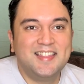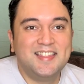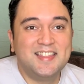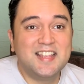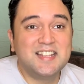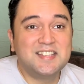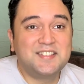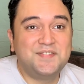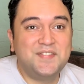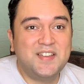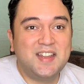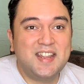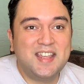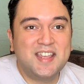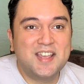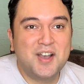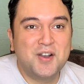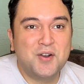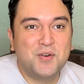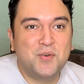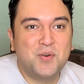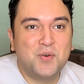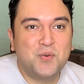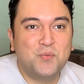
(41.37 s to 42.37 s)
this
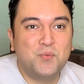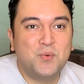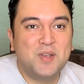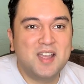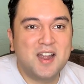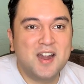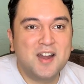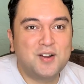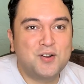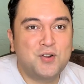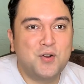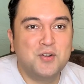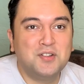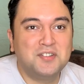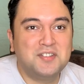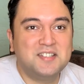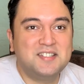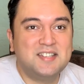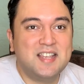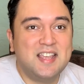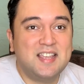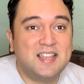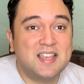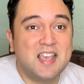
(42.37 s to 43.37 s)
video, we are going to
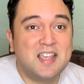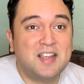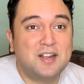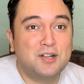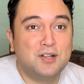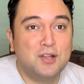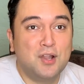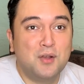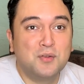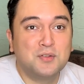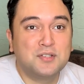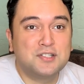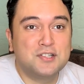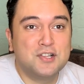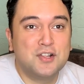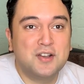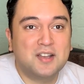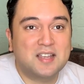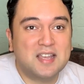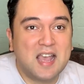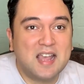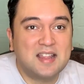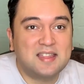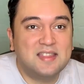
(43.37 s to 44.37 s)
take a close
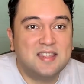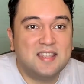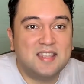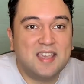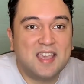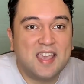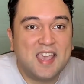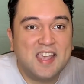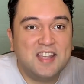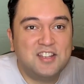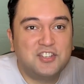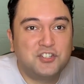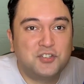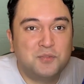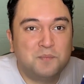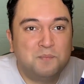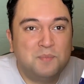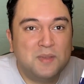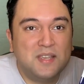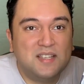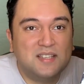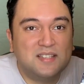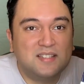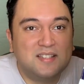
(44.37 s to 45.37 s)
look at the
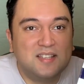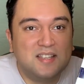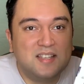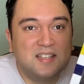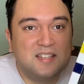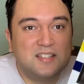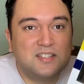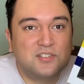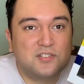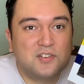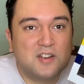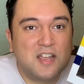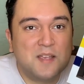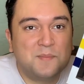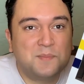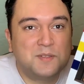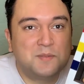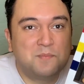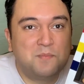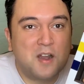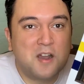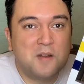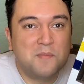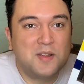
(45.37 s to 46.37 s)
HBC Stripes
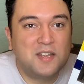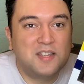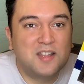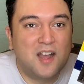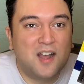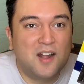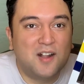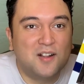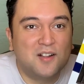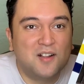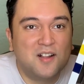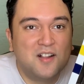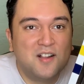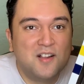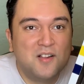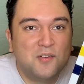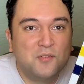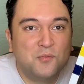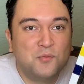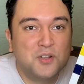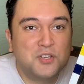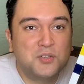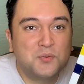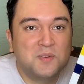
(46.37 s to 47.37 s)
Barbie doll,
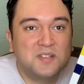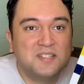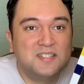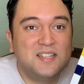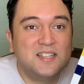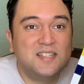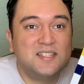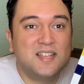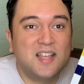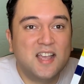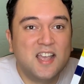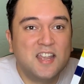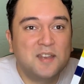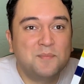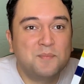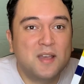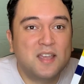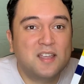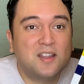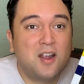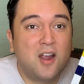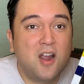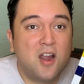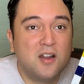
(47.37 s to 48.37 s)
which was designed by
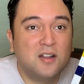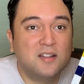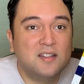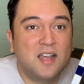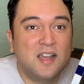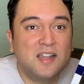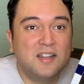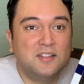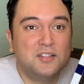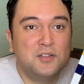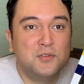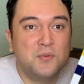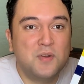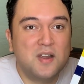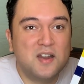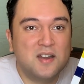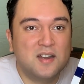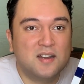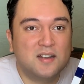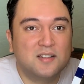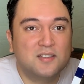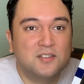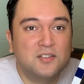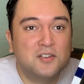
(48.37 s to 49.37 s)
Carlisle
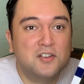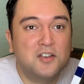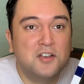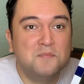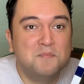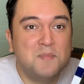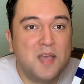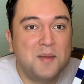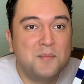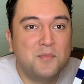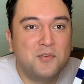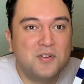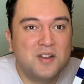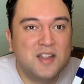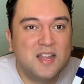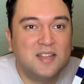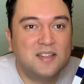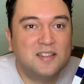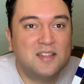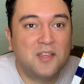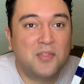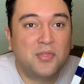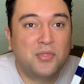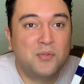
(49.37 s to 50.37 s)
Noera to
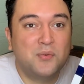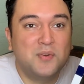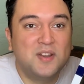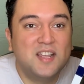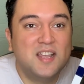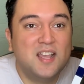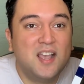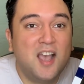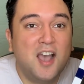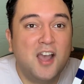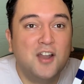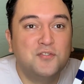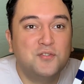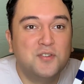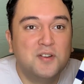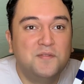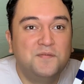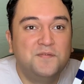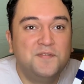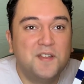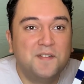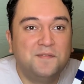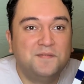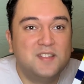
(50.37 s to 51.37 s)
commemorate
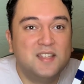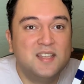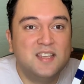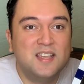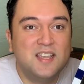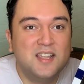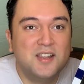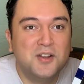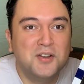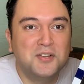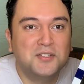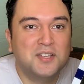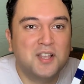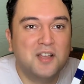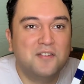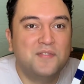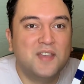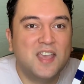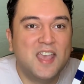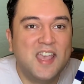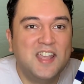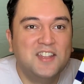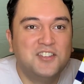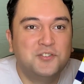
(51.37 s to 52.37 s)
350 years of
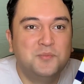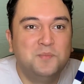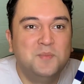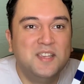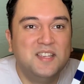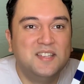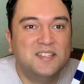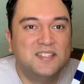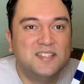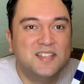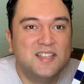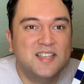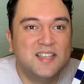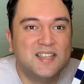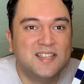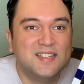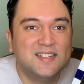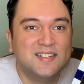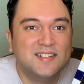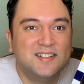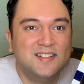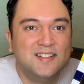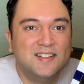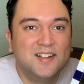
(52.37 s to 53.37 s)
HBC,
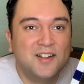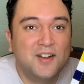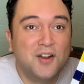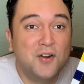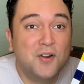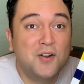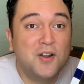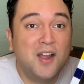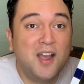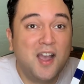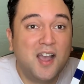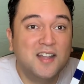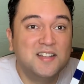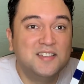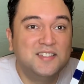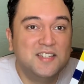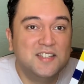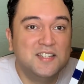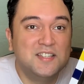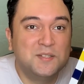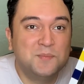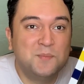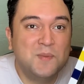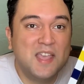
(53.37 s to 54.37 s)
or
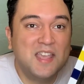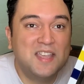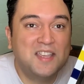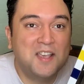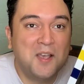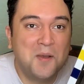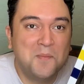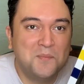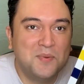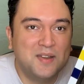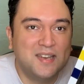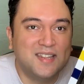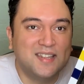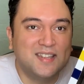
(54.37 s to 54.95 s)
Hudson's Bay Company.